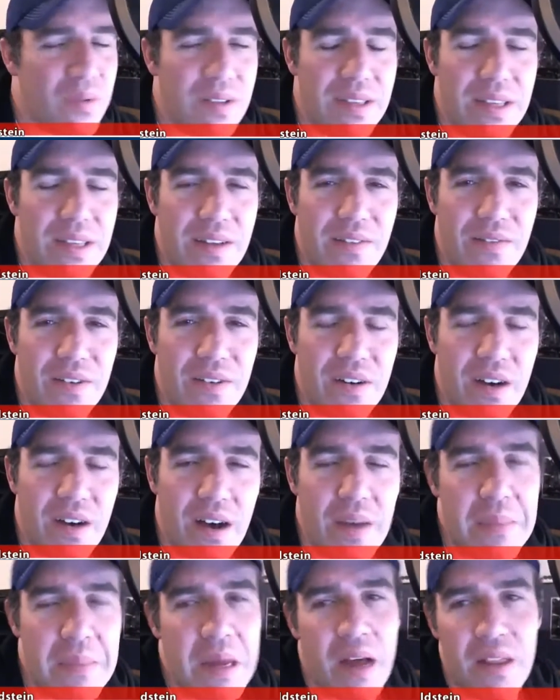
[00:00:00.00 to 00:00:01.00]
with real.
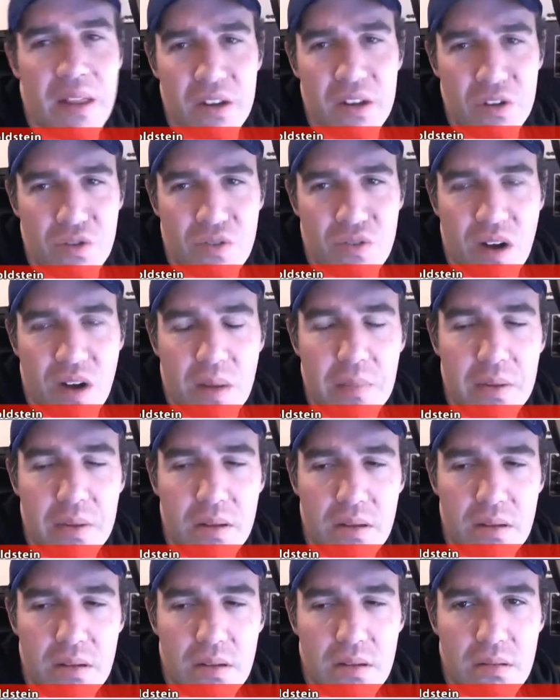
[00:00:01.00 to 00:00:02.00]
I mean, other than Trump,
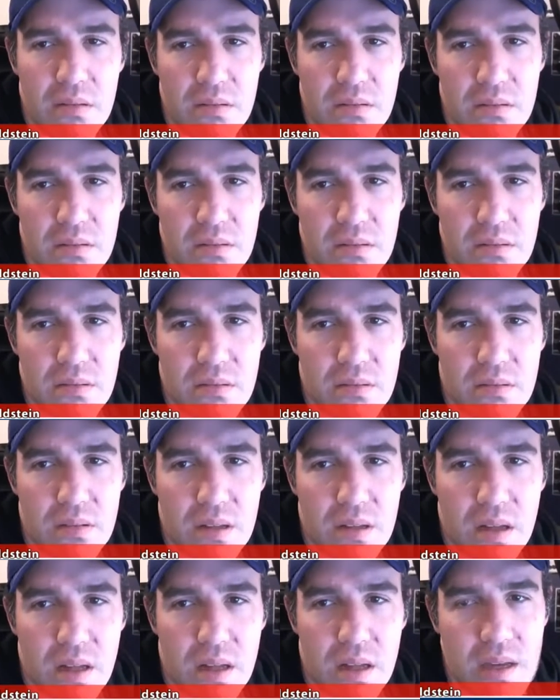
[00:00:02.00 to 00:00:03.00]
right?
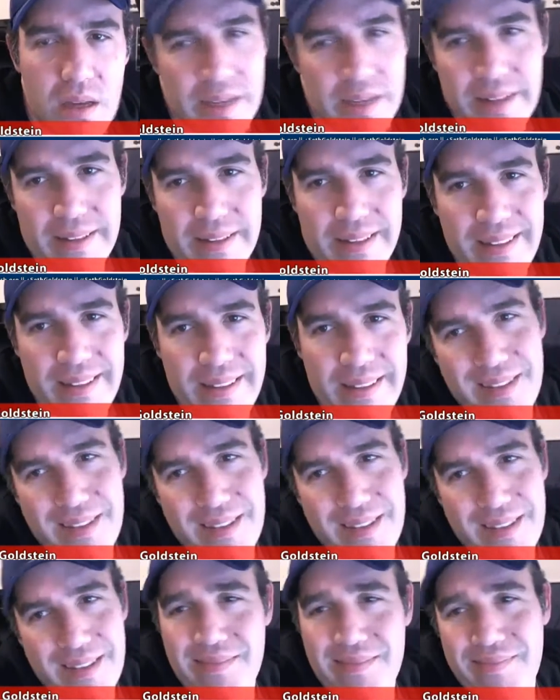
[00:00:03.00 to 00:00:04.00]
He, he's
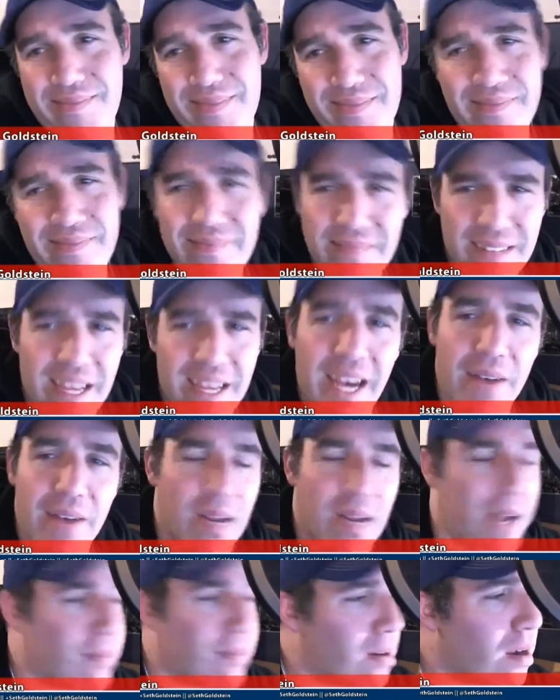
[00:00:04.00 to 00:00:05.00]
mm, yeah,
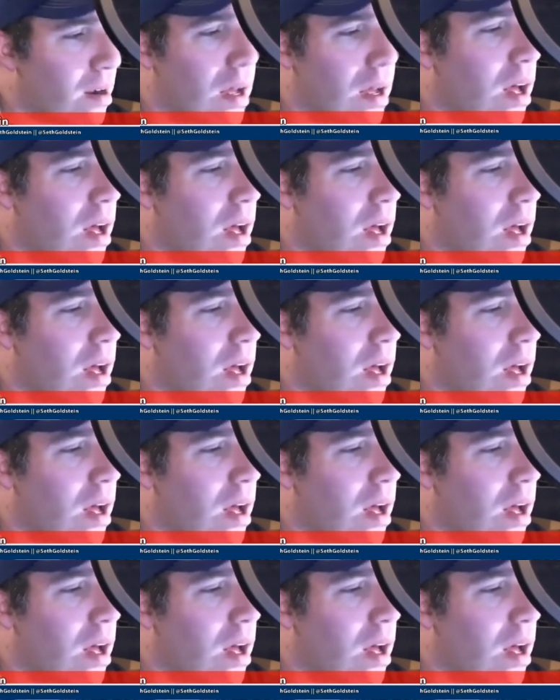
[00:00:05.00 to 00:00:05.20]
whatever.